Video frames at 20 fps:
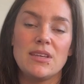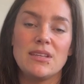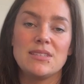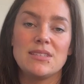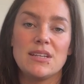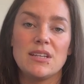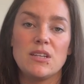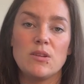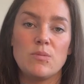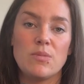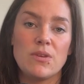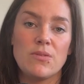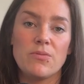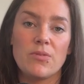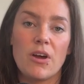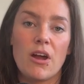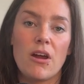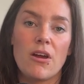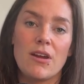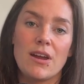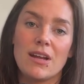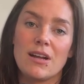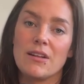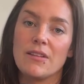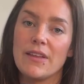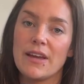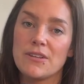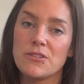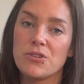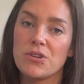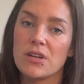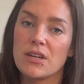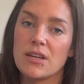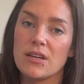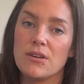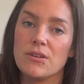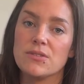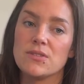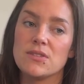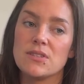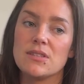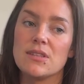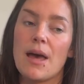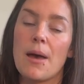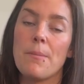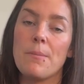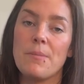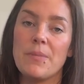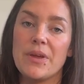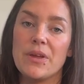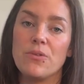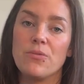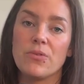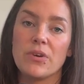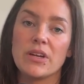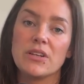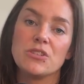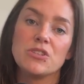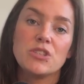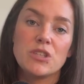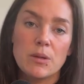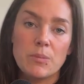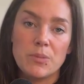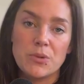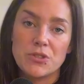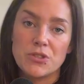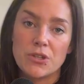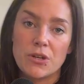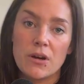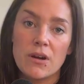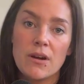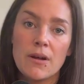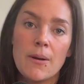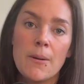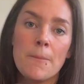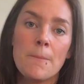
tend to be firing in electric kilns to that mid-range temperature.